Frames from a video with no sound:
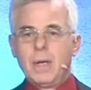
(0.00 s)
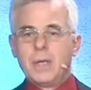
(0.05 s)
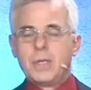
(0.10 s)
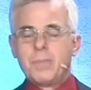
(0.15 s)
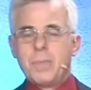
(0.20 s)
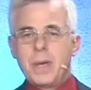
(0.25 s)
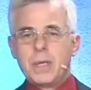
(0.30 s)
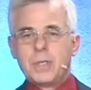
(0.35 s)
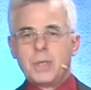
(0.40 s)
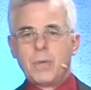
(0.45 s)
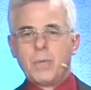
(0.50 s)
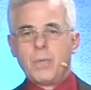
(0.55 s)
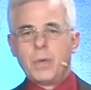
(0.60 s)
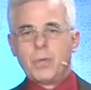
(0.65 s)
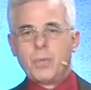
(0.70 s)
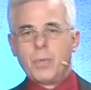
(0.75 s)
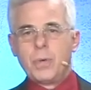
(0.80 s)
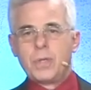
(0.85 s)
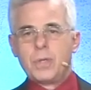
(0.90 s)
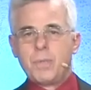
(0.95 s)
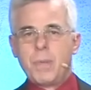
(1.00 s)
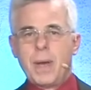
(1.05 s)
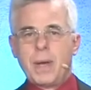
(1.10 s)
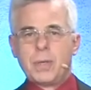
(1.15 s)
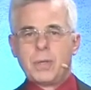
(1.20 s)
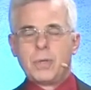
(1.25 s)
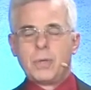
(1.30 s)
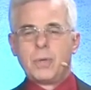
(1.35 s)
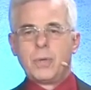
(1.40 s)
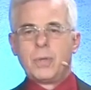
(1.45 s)
especially with
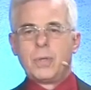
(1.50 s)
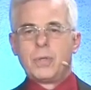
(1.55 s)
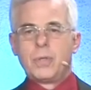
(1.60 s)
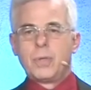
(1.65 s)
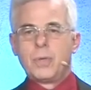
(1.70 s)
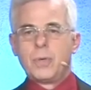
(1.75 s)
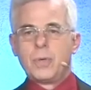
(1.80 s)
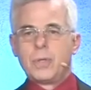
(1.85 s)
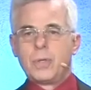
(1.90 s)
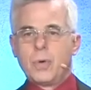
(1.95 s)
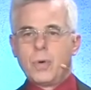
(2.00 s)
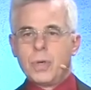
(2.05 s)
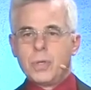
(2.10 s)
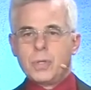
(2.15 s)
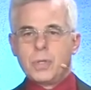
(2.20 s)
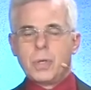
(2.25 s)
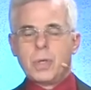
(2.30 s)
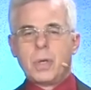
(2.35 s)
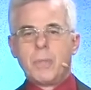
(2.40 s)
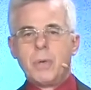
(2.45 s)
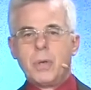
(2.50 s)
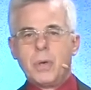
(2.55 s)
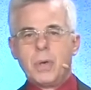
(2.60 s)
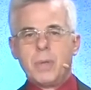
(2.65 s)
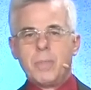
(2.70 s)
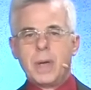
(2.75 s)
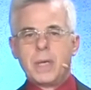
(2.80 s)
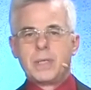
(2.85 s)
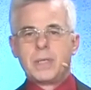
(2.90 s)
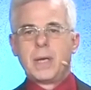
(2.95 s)
respect to the Jewish Christian community,
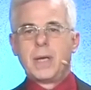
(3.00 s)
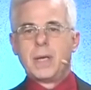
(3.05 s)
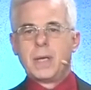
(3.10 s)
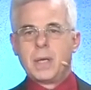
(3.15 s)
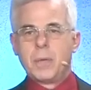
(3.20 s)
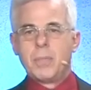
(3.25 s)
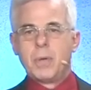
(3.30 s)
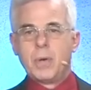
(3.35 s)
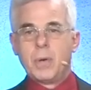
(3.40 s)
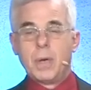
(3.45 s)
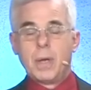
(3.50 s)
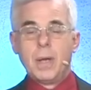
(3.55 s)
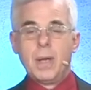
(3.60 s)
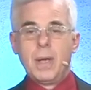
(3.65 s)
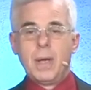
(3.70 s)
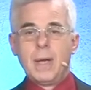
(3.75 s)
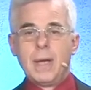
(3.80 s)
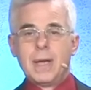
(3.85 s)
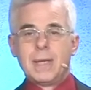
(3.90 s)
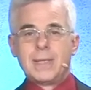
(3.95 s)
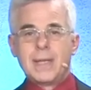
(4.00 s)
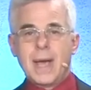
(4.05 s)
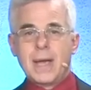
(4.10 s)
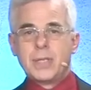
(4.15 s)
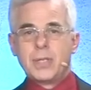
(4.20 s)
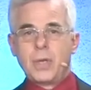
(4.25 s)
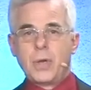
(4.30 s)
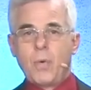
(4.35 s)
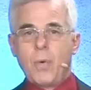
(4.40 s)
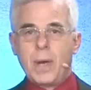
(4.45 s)
the Messianic community, is
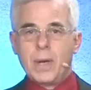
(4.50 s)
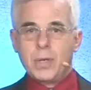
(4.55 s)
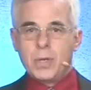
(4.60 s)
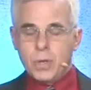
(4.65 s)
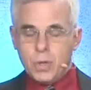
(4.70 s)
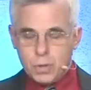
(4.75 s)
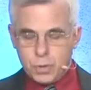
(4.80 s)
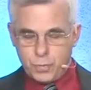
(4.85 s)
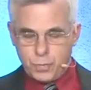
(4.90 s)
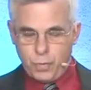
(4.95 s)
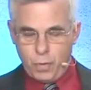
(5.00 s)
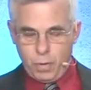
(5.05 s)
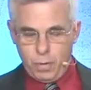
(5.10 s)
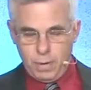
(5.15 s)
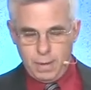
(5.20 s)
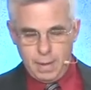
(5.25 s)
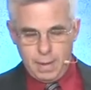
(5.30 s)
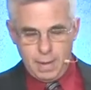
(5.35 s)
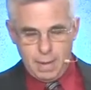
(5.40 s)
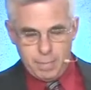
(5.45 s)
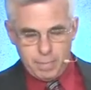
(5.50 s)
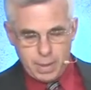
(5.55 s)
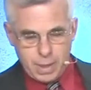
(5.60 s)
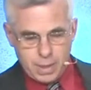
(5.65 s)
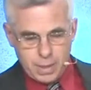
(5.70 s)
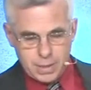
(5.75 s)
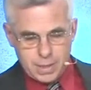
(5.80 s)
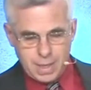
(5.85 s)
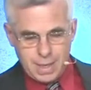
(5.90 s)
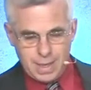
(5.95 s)
actually quite useful
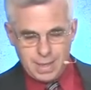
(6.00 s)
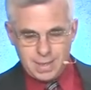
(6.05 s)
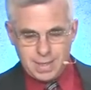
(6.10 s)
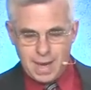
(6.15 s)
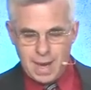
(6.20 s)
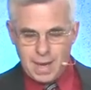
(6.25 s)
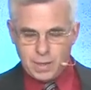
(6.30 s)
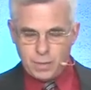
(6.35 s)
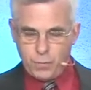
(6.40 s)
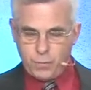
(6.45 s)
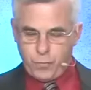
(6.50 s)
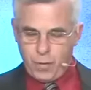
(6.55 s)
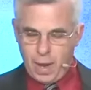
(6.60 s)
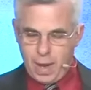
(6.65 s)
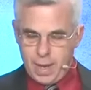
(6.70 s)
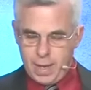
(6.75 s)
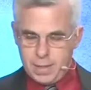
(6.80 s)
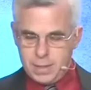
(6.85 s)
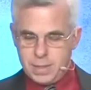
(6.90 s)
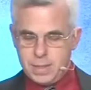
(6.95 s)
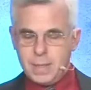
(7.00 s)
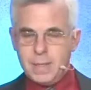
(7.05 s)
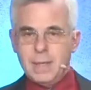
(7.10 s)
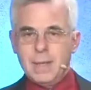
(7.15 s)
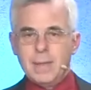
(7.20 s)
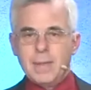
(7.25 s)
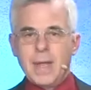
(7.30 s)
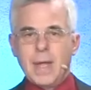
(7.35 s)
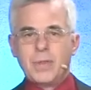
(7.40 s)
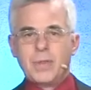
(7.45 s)
because he identifies
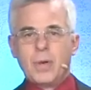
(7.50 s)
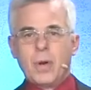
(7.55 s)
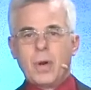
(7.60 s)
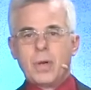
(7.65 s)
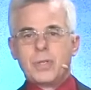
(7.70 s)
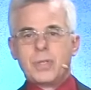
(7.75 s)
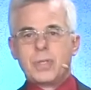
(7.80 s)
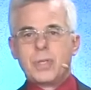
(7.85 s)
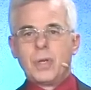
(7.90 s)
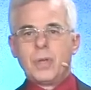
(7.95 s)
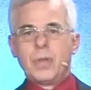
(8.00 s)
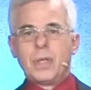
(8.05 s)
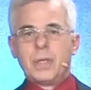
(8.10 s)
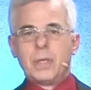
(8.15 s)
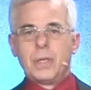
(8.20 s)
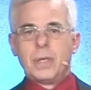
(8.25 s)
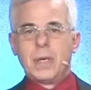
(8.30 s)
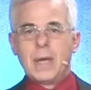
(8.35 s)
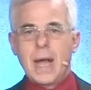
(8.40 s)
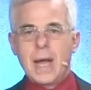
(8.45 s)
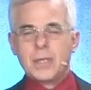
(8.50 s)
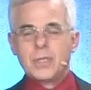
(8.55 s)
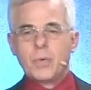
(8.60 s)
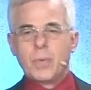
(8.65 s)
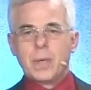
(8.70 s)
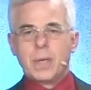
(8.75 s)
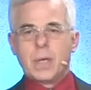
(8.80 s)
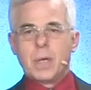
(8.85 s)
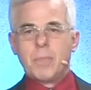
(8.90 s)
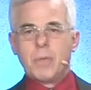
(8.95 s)
that there are still, the
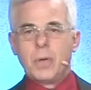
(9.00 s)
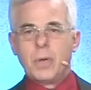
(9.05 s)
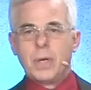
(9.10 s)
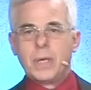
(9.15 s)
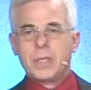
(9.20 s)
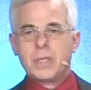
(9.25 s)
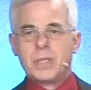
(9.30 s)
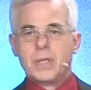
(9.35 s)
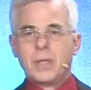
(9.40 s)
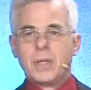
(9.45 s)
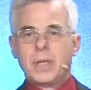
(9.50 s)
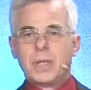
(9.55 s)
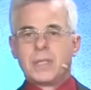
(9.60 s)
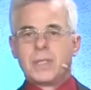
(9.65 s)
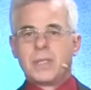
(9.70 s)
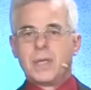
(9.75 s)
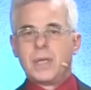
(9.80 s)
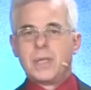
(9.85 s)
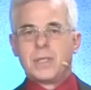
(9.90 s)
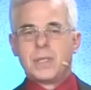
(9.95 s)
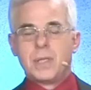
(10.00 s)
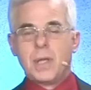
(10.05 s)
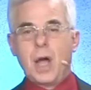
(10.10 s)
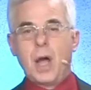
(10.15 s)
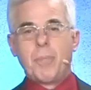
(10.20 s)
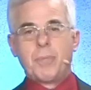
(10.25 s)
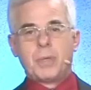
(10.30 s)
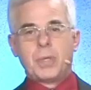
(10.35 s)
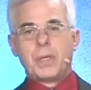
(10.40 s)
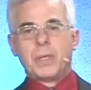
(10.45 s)
Nazarene community still exists
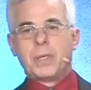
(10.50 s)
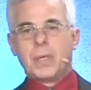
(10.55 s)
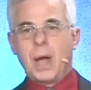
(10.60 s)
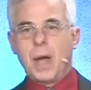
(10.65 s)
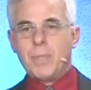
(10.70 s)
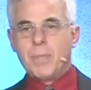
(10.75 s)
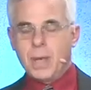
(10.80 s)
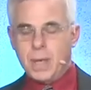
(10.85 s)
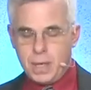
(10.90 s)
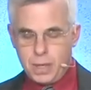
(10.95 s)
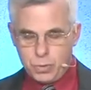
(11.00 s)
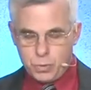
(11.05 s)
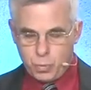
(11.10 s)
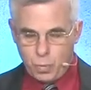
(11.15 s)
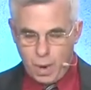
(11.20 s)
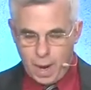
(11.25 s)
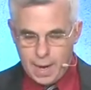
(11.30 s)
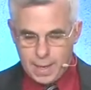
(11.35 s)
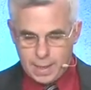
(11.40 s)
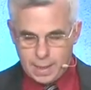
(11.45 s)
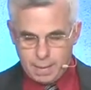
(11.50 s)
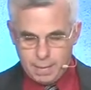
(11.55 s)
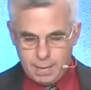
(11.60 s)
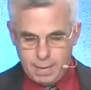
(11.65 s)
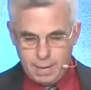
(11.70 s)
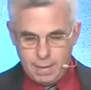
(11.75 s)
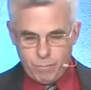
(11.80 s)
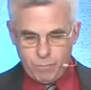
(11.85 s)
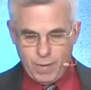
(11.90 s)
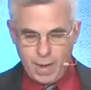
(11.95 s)
up to the time that he's writing.
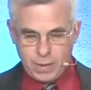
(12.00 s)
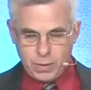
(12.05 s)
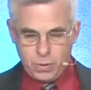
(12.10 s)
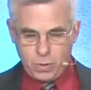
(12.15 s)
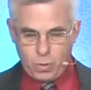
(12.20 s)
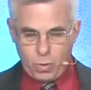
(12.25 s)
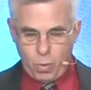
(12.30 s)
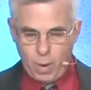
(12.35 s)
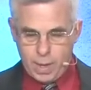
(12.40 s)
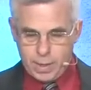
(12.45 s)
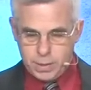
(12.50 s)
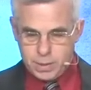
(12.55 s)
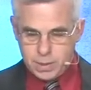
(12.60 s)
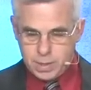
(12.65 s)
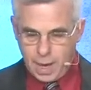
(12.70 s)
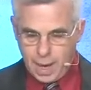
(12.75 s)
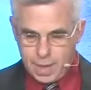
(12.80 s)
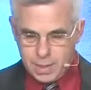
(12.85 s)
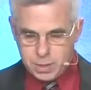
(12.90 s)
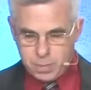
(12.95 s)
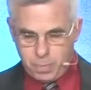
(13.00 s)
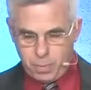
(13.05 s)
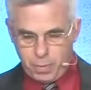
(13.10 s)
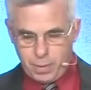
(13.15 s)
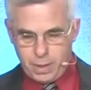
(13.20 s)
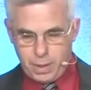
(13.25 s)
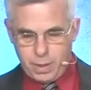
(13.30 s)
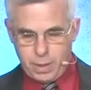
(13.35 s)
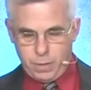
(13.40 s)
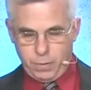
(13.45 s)
In fact, they're quite
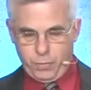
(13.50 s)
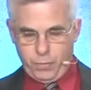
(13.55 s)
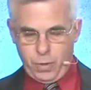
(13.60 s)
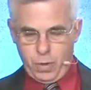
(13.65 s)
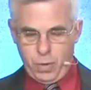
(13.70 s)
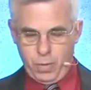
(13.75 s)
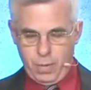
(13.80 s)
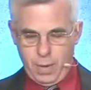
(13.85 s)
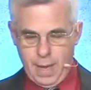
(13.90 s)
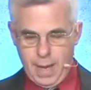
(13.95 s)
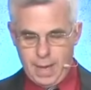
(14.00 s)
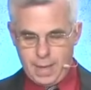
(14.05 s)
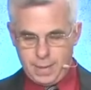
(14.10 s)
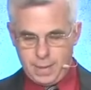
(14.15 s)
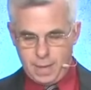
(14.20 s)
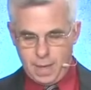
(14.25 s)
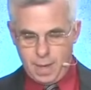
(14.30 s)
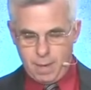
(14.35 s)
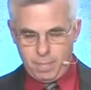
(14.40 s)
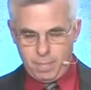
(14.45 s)
sizable in his view. And